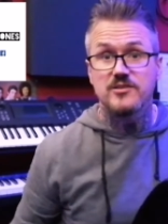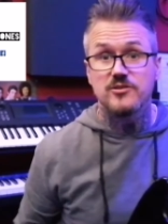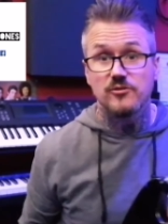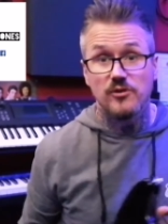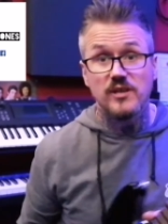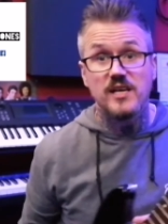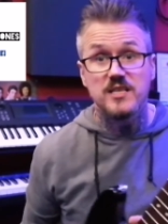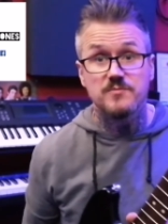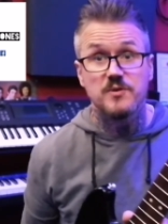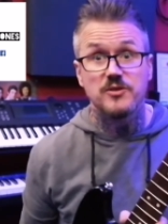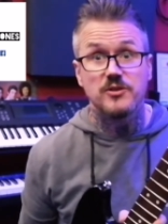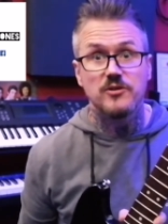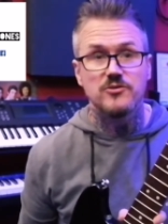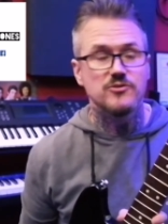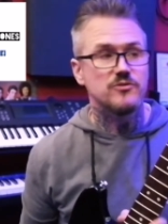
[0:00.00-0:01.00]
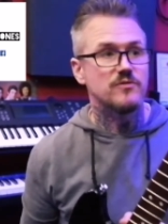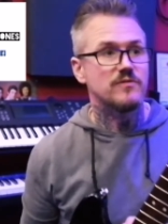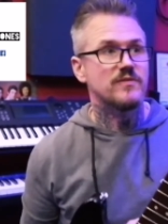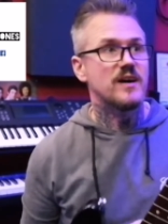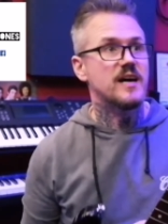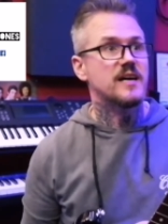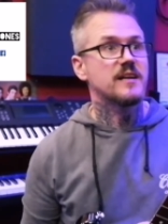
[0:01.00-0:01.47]
so all that's been done so
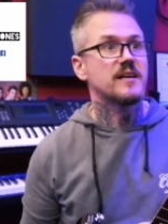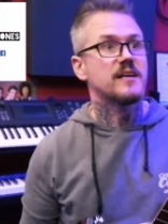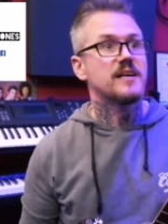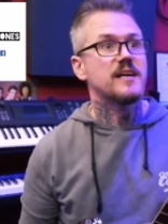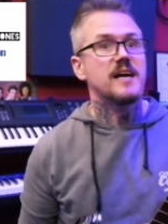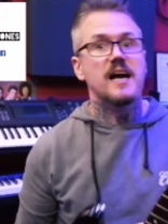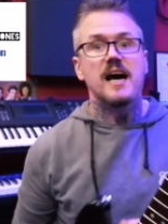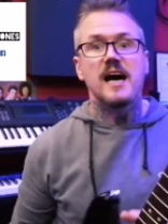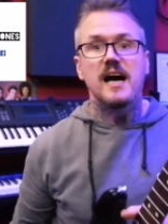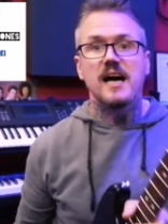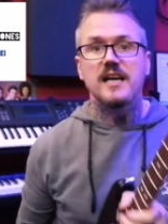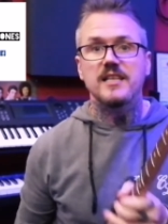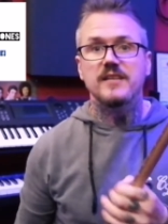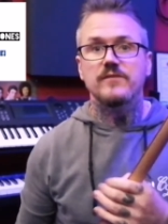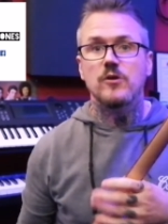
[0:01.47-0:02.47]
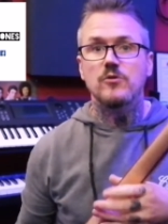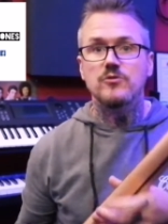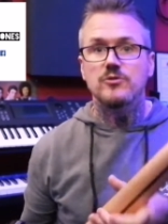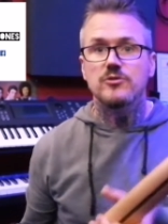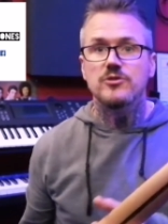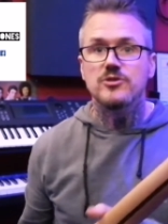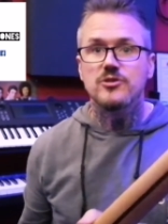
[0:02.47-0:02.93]
far. And I've
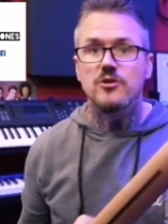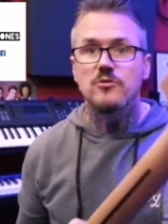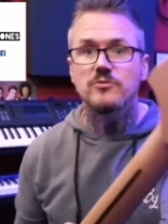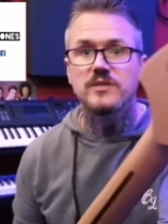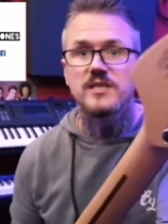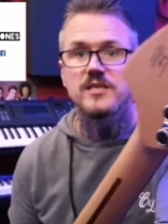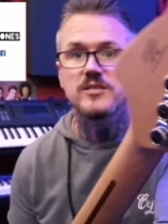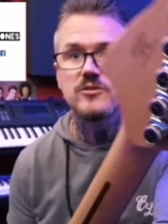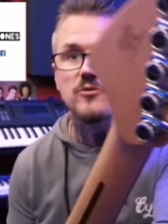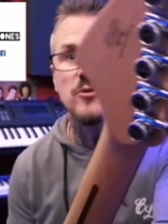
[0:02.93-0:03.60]
also installed these